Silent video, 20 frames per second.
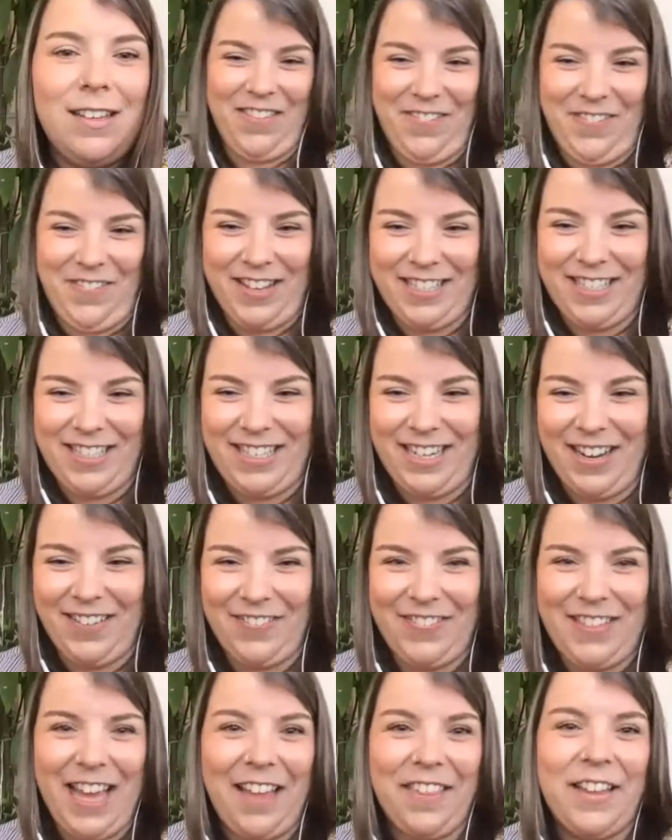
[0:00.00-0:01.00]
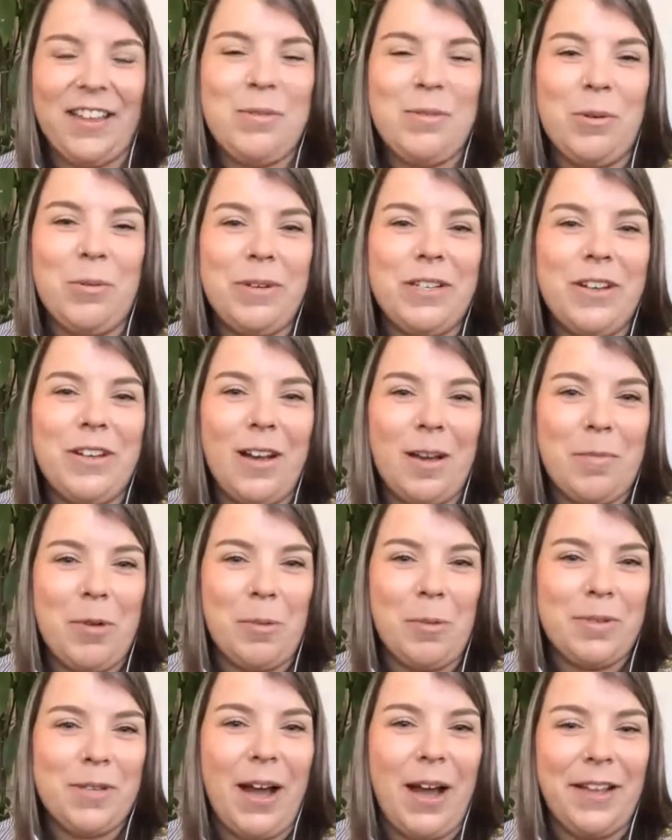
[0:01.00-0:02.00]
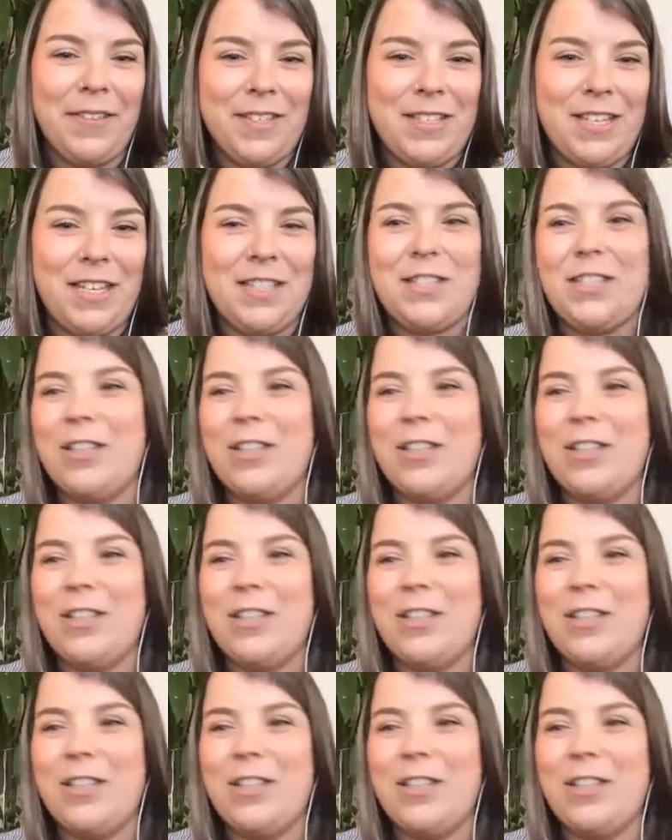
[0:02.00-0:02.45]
fun stuff. Yeah, that's what we talk about behind the scenes.